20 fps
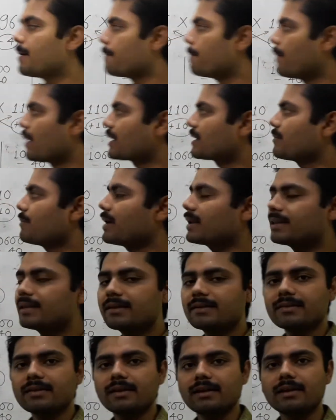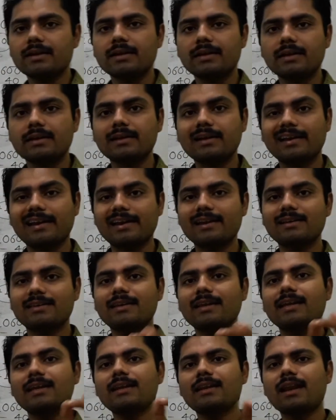mathematics here in grade
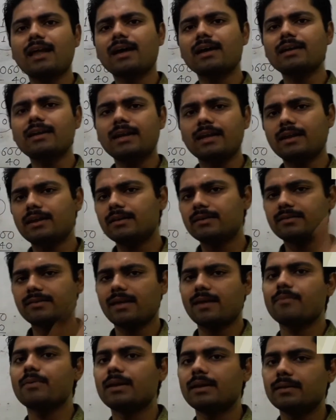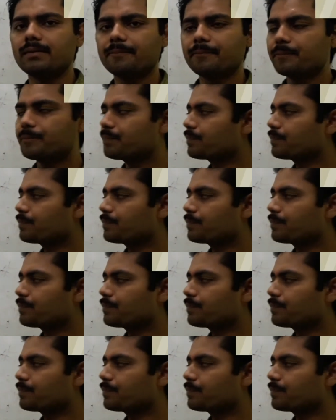10, 9, 8, 7.